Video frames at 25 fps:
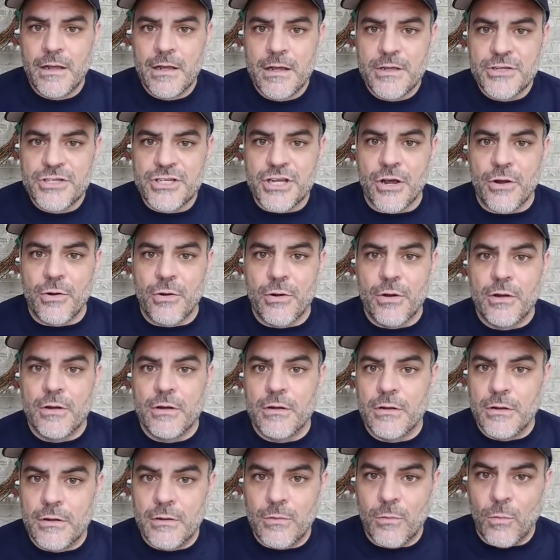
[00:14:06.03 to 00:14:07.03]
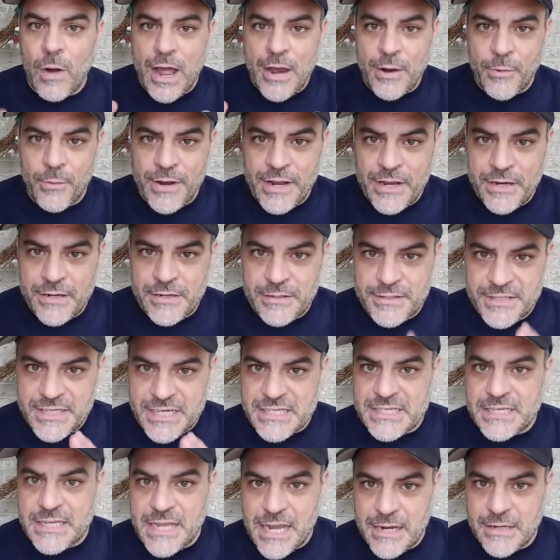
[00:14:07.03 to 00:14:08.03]
So, why do we
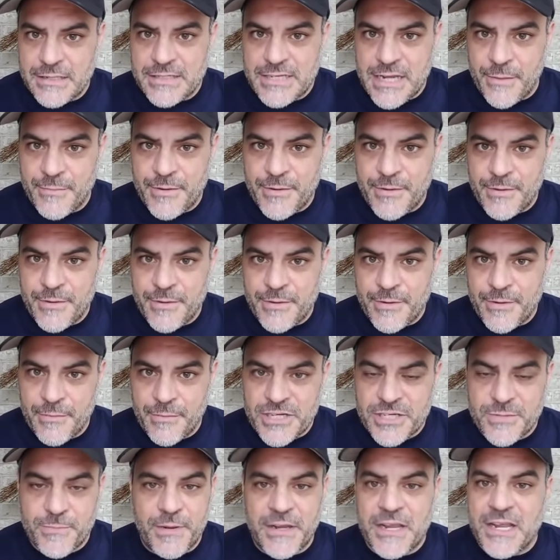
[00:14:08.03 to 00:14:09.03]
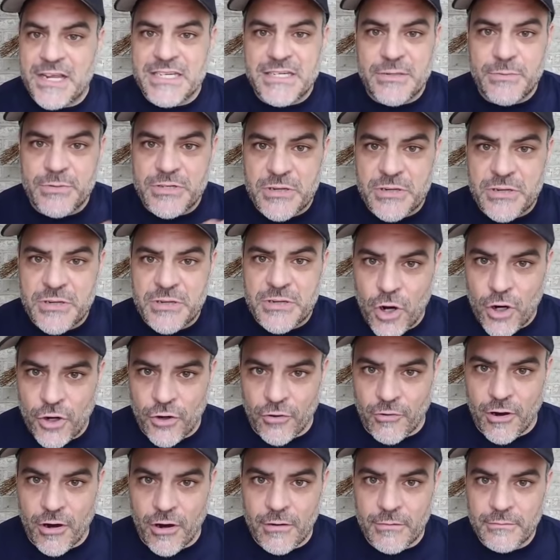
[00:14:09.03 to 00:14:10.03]
dislike W so much? Because he was a
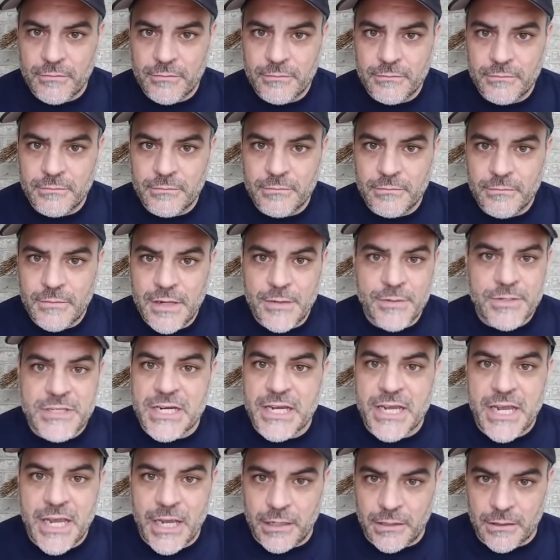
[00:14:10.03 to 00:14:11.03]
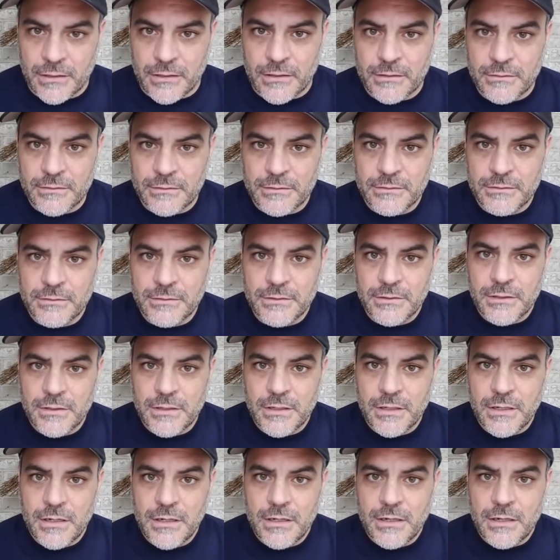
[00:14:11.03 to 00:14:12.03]
murderer, he was a killer.
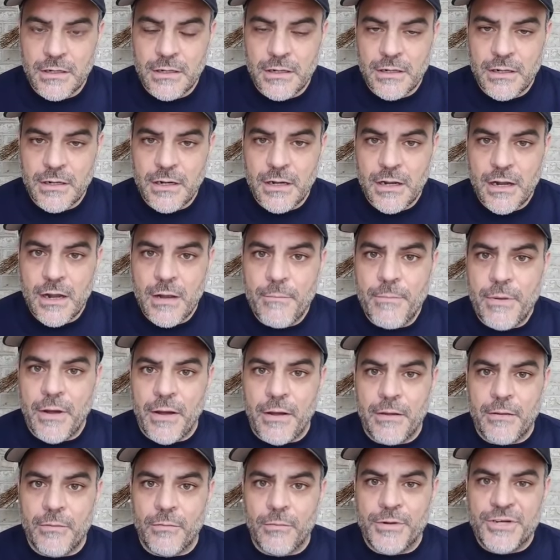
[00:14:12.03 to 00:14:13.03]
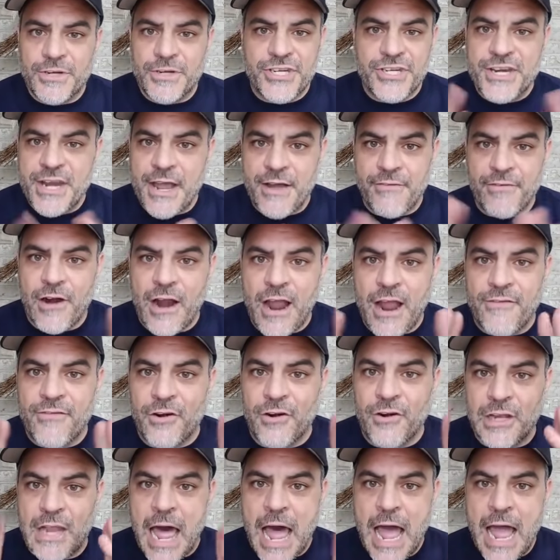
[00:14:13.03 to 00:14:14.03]
But we should never ever
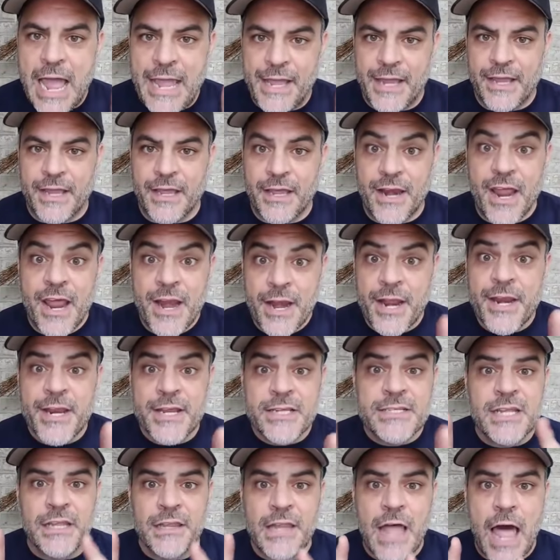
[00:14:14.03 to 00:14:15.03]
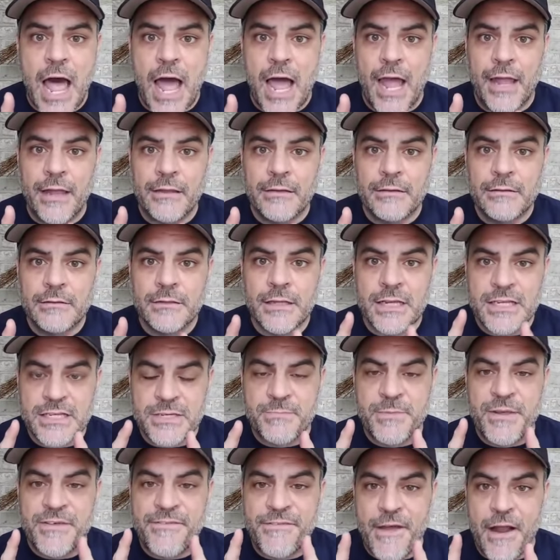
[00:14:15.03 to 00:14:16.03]
lie again, and it is a lie. Let's
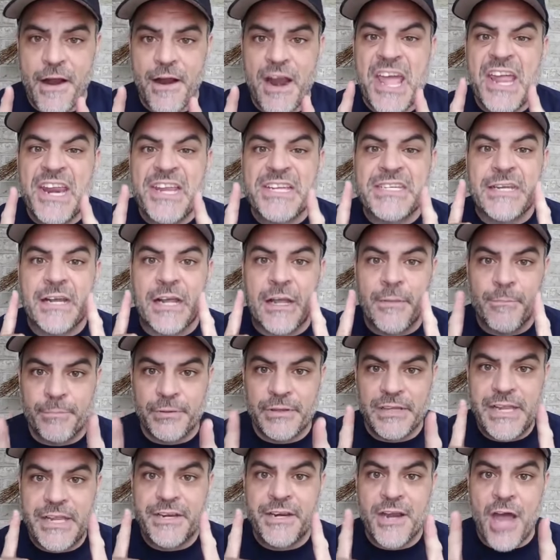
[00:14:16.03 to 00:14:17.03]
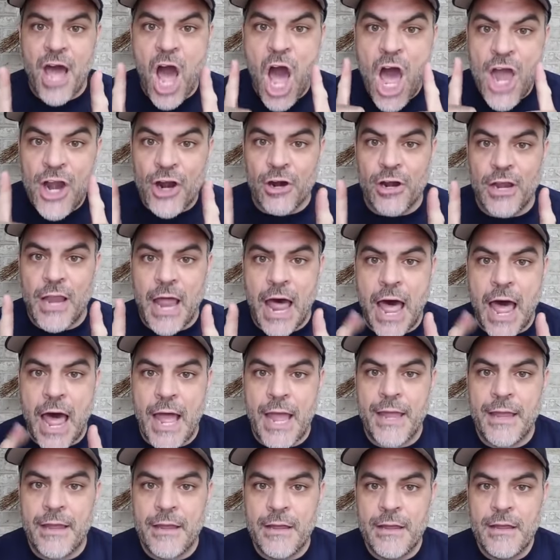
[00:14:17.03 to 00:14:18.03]
be fair. It is a complete and utter
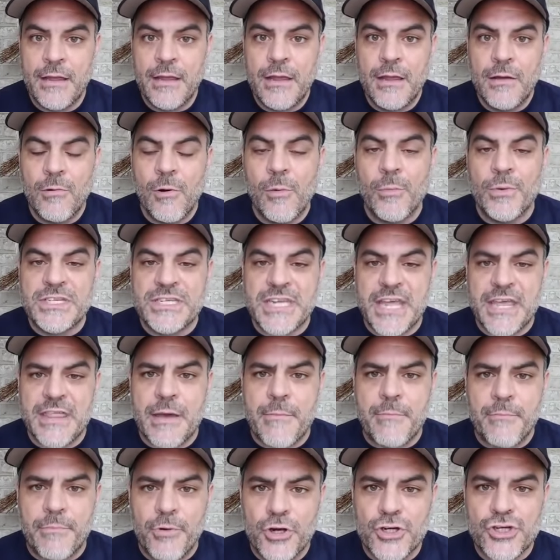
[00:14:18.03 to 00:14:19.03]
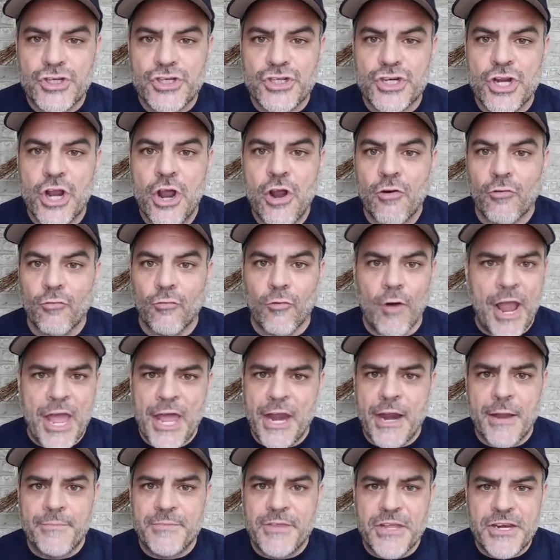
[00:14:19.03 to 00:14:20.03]
lie when we say that Bush ran
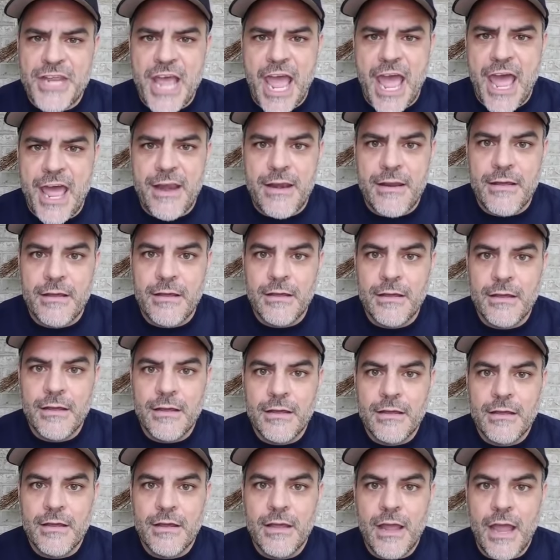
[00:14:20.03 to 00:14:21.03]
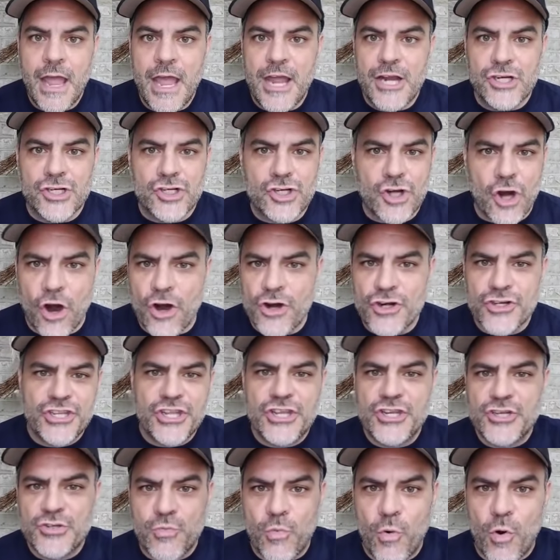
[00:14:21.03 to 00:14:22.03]
up the debt and charged
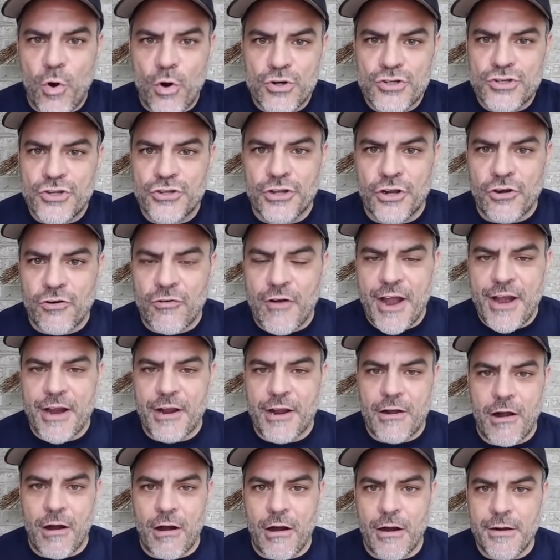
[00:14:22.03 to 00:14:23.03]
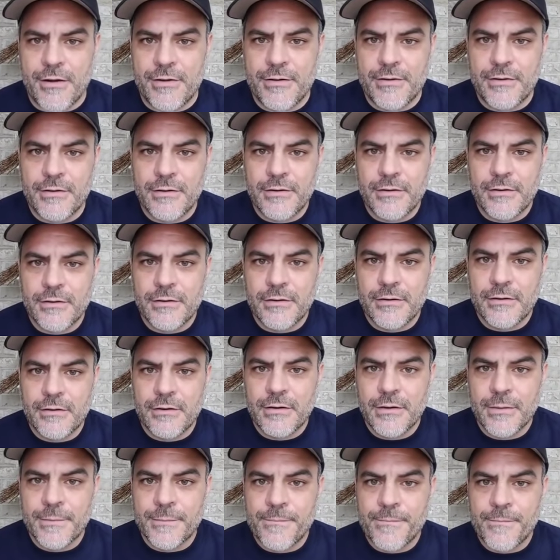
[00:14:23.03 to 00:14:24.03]
these wars on the credit card.
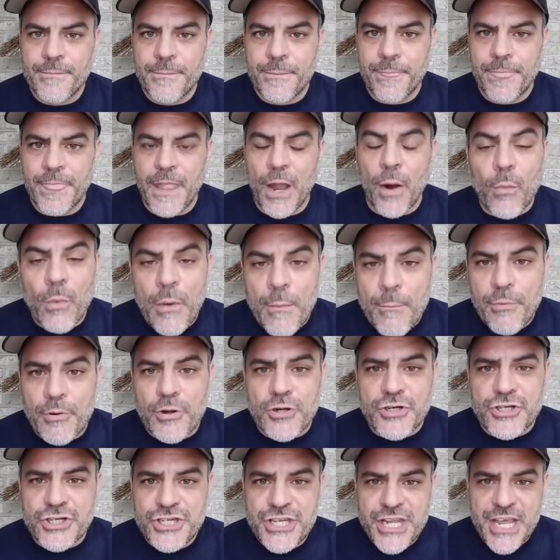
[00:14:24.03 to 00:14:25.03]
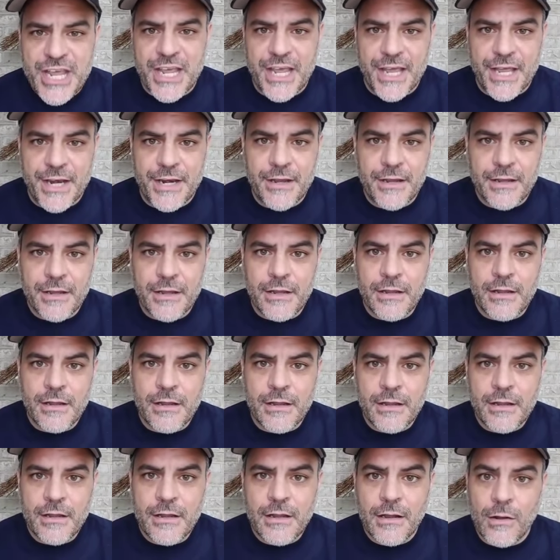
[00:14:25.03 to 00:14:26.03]
Now, what Bush did
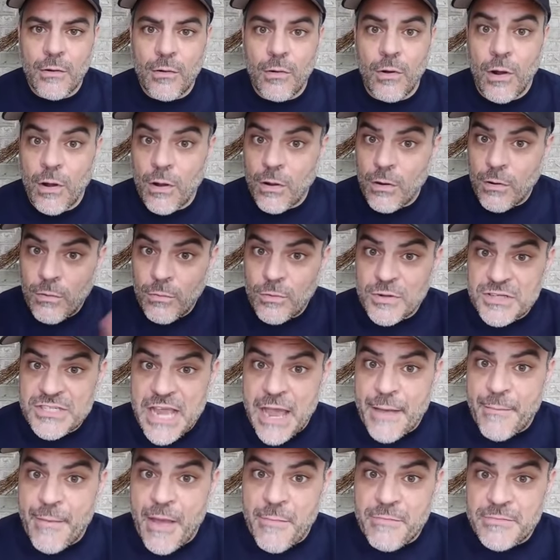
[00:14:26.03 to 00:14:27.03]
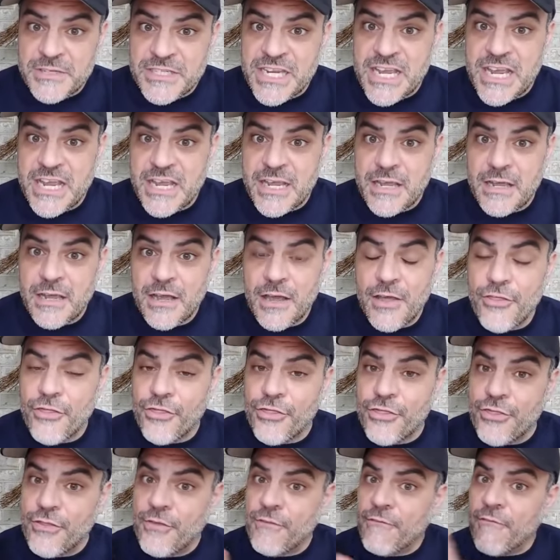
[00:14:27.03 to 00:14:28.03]
was MMT
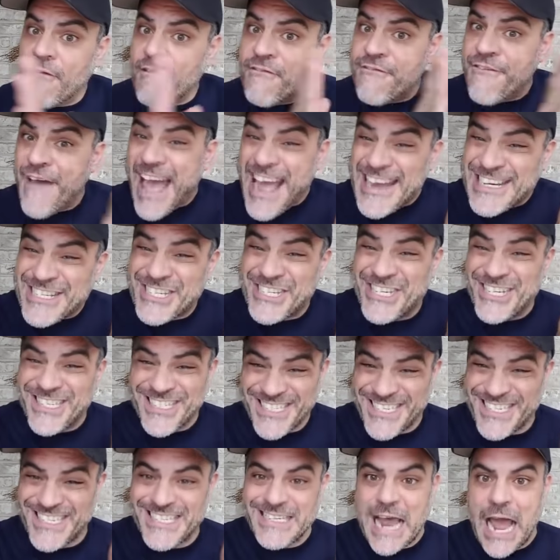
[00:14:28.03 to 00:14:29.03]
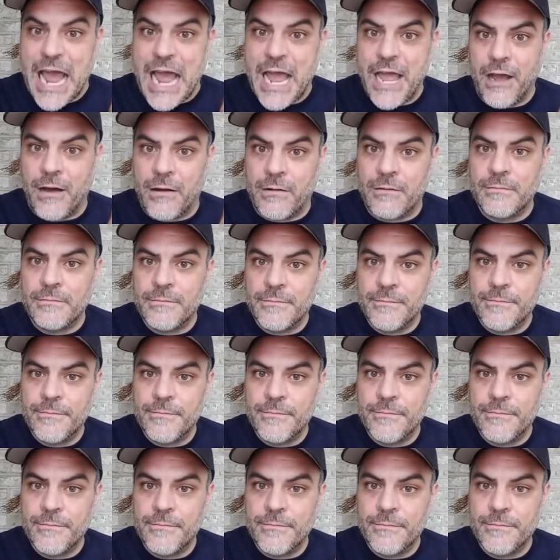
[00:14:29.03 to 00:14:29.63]
fascist style.